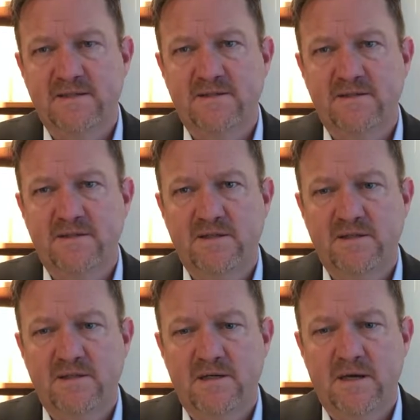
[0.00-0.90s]
into
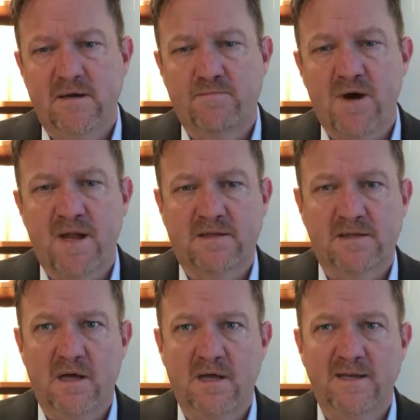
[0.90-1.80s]
the product
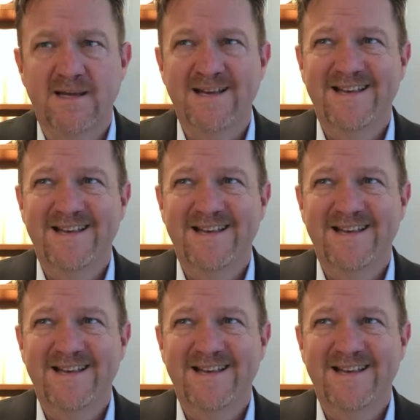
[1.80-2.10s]
line.